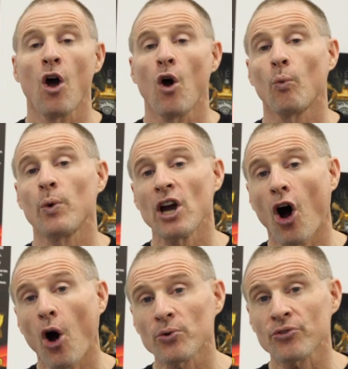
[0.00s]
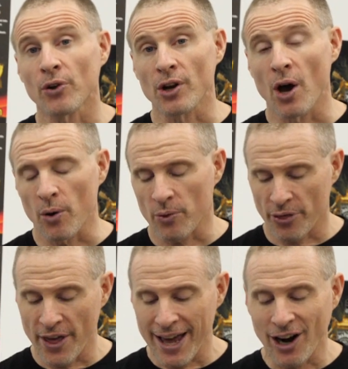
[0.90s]
We also know
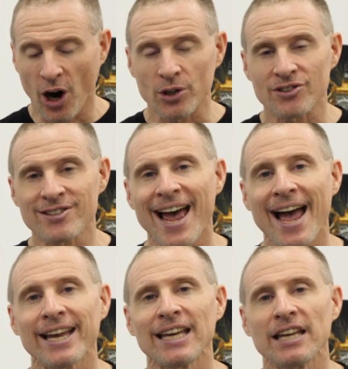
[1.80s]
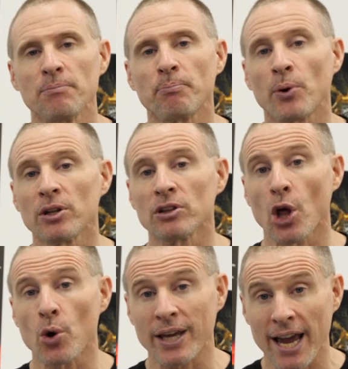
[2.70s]
that our tag imprint
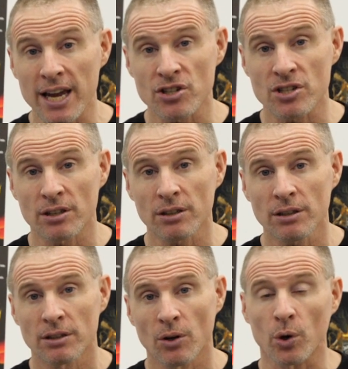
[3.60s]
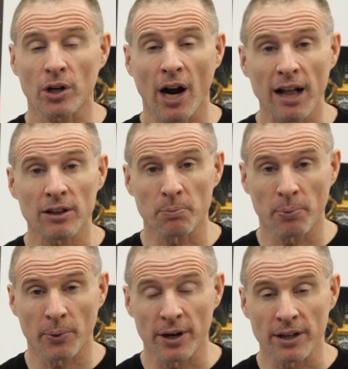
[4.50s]
location or collar
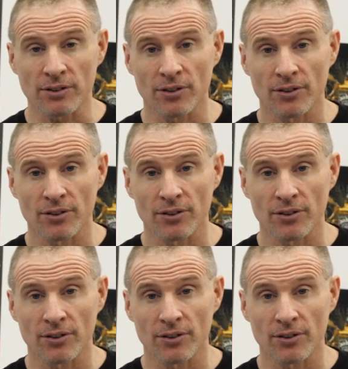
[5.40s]
print